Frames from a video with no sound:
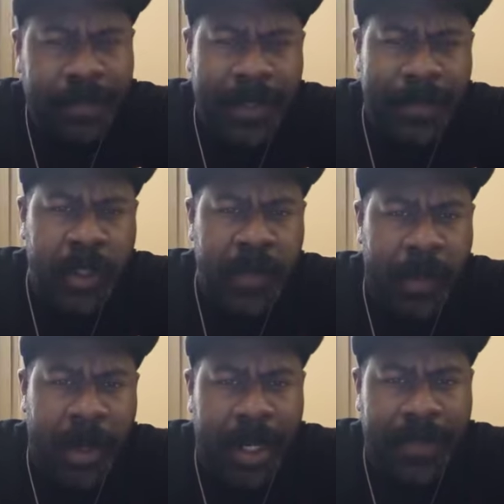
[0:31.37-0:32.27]
For the
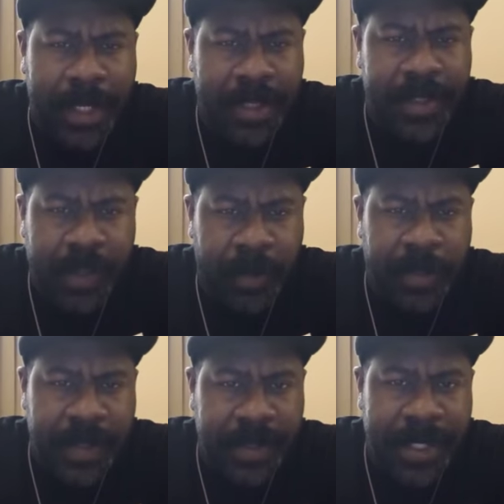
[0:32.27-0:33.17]
most part, I think a general
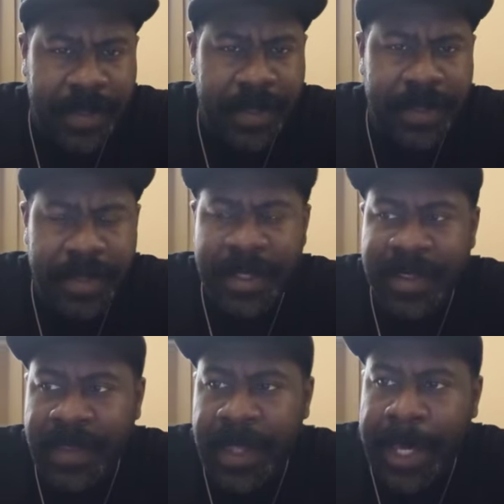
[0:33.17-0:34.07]
consensus is
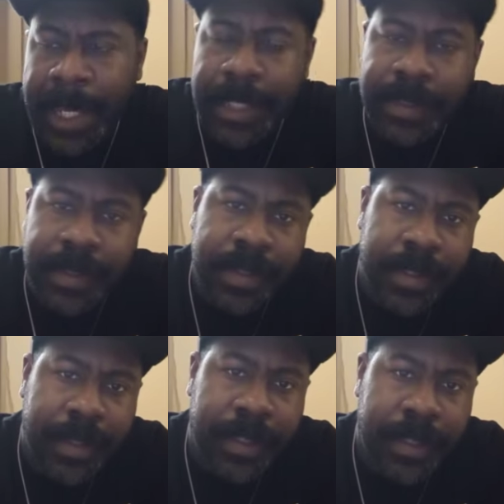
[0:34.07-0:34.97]
that
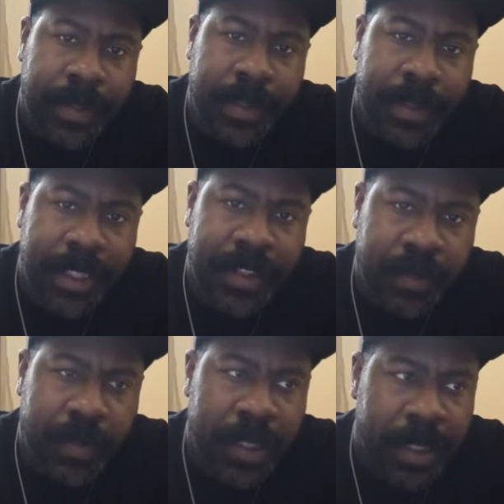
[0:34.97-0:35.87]
the lists
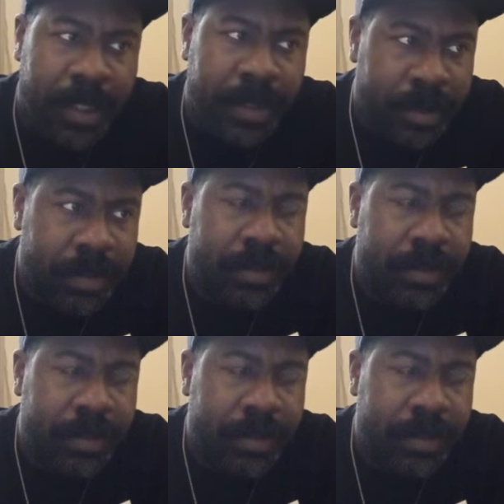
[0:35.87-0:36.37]
were